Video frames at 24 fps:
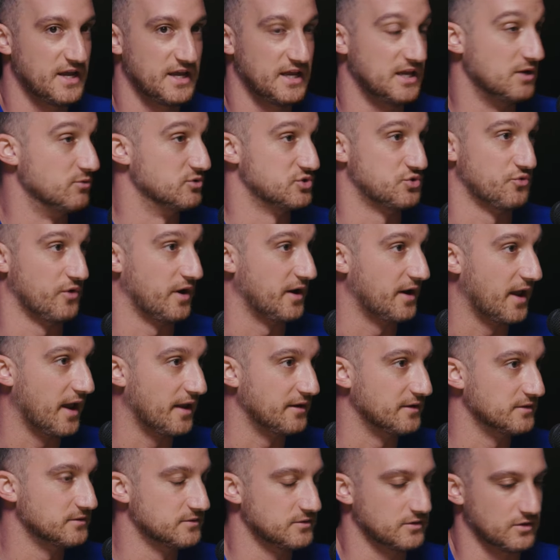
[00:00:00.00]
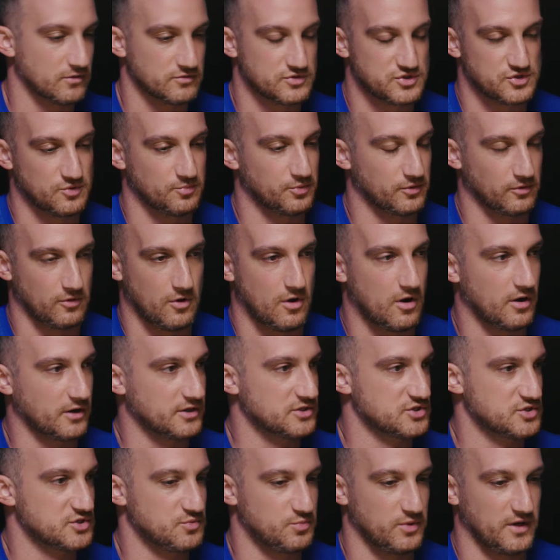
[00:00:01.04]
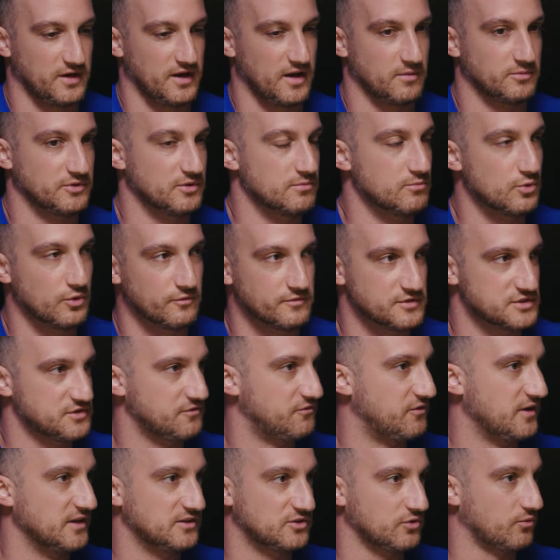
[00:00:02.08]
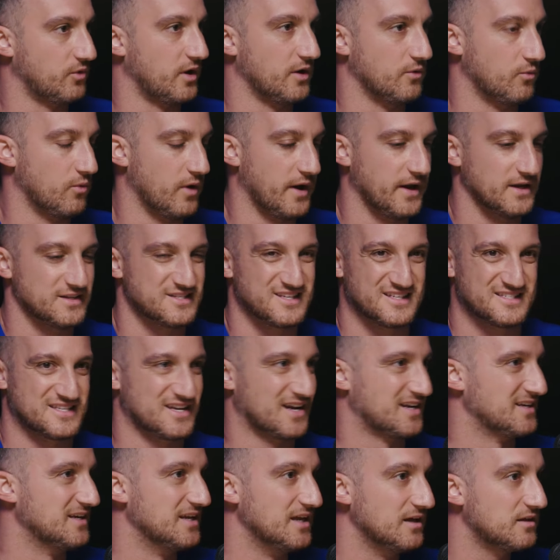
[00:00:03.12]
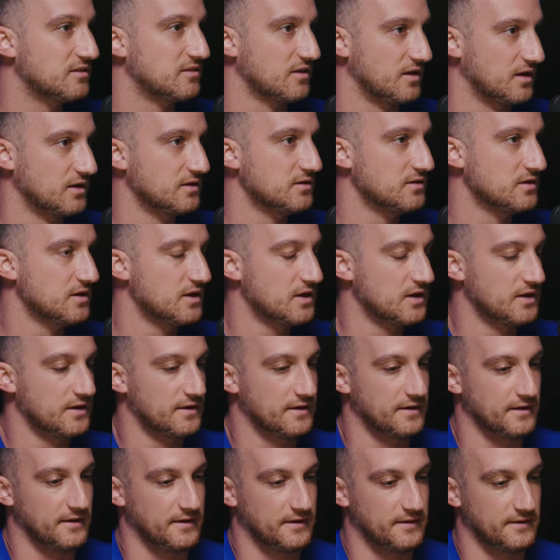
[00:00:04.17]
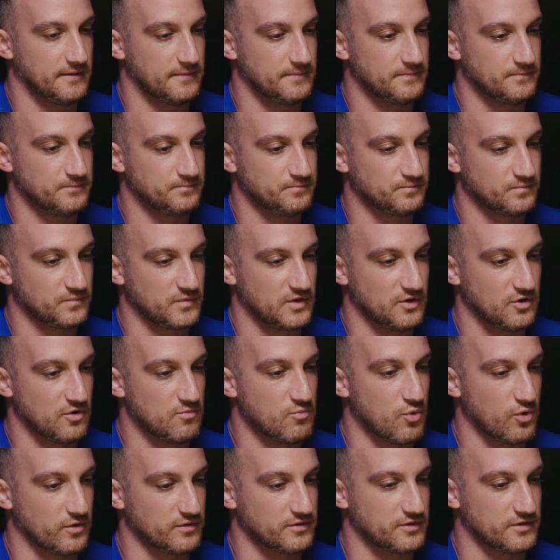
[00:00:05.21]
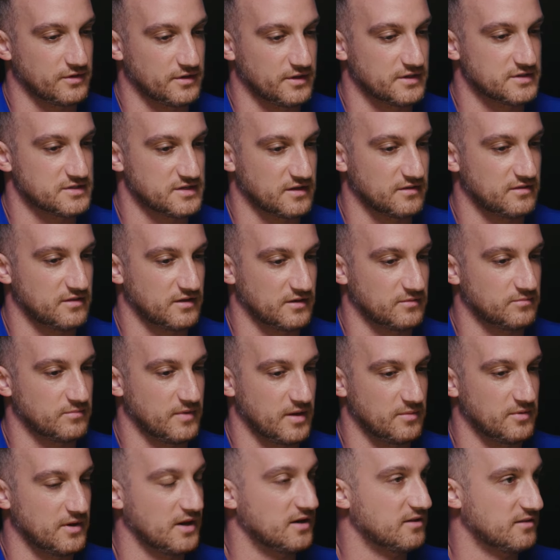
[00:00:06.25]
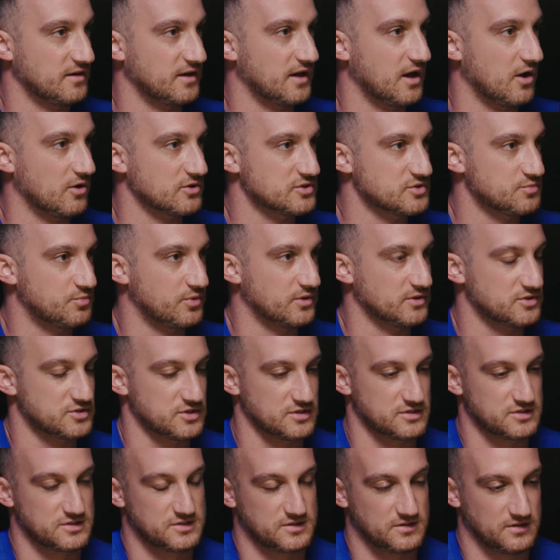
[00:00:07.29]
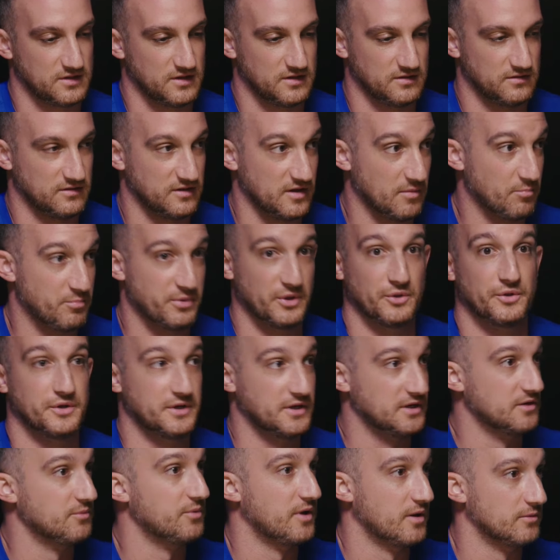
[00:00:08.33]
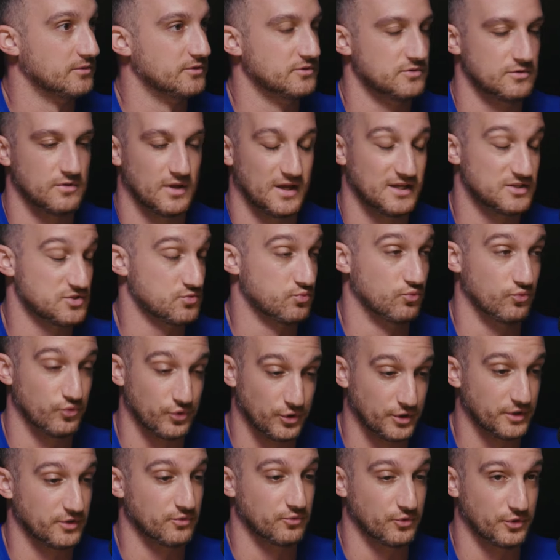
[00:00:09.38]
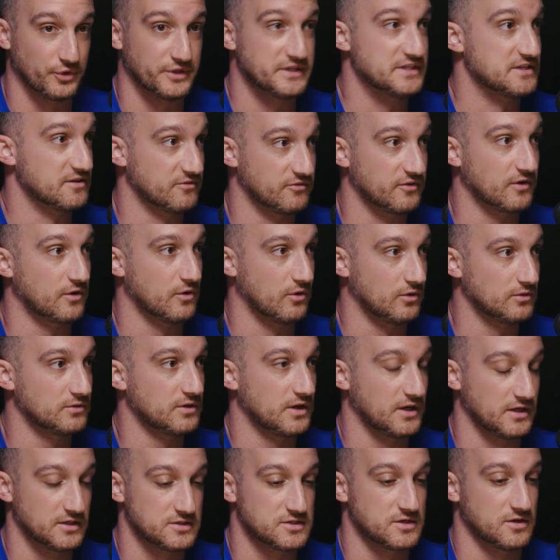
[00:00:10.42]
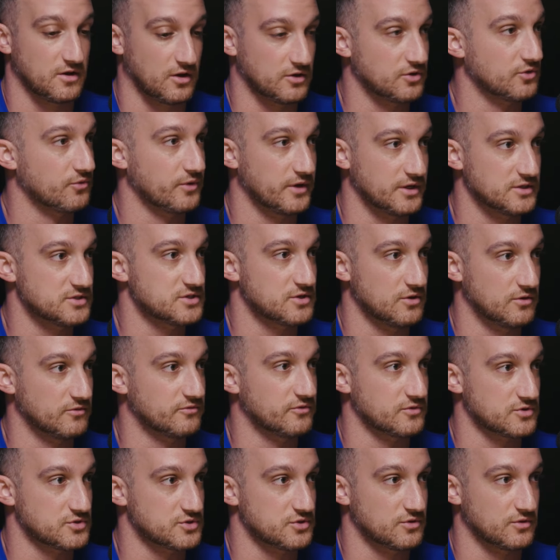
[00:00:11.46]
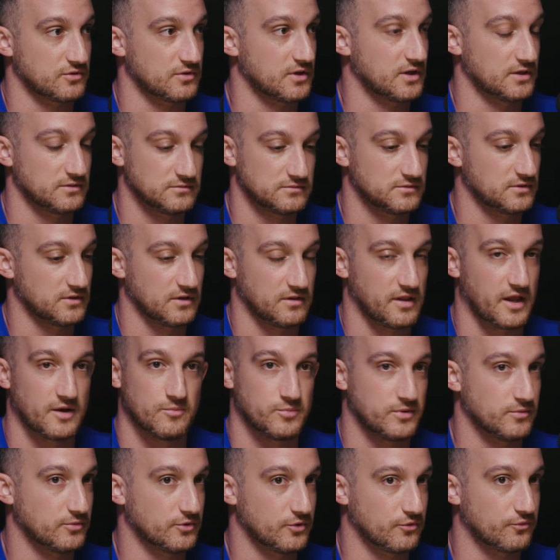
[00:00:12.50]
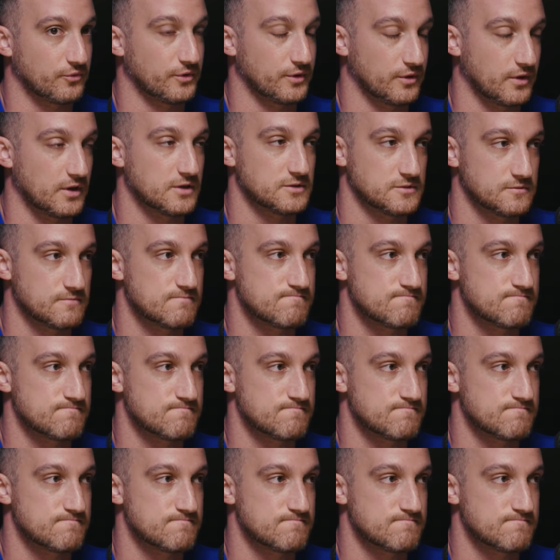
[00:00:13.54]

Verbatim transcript: He was great at it. You know, super long and just being able to move his feet the right way. It's a technique thing. Um, you know, more than it is, I think maybe anything else, but just the, the ability to be able to do it. It's really, really difficult, and it's an underrated skill for sure that a lot of people don't realize.